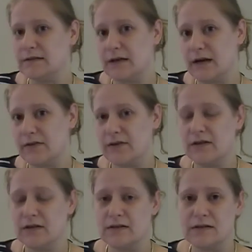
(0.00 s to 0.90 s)
I
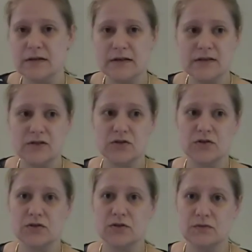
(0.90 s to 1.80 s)
think it's nice
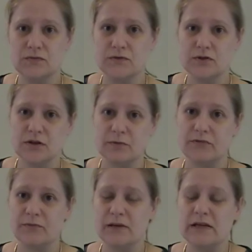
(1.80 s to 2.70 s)
to, for some
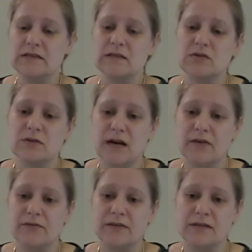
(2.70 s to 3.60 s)
of the pieces, to
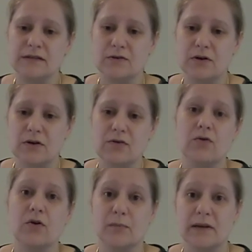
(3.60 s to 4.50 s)
have these
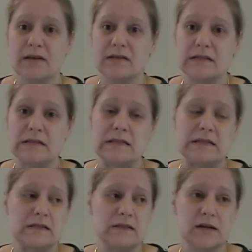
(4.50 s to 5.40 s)
longer pins.
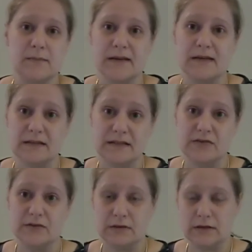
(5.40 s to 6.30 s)
It's gonna make it
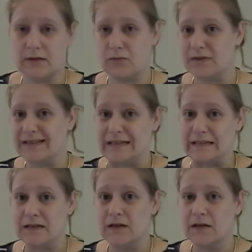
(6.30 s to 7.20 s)
easier, and I would need
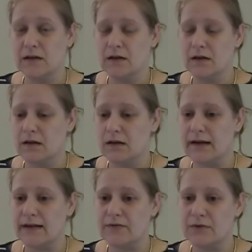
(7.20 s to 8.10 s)

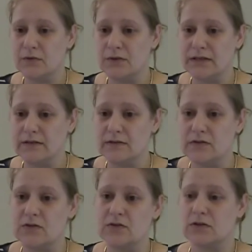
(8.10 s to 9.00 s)
likely fewer
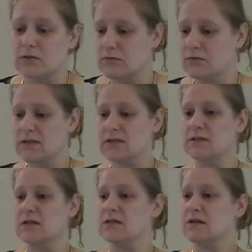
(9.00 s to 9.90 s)
needles, so
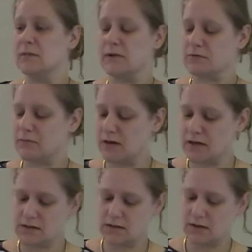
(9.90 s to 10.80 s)
it's not a big
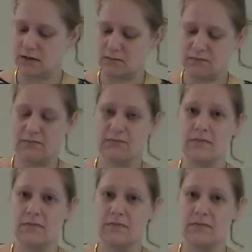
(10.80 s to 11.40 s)
surprise. I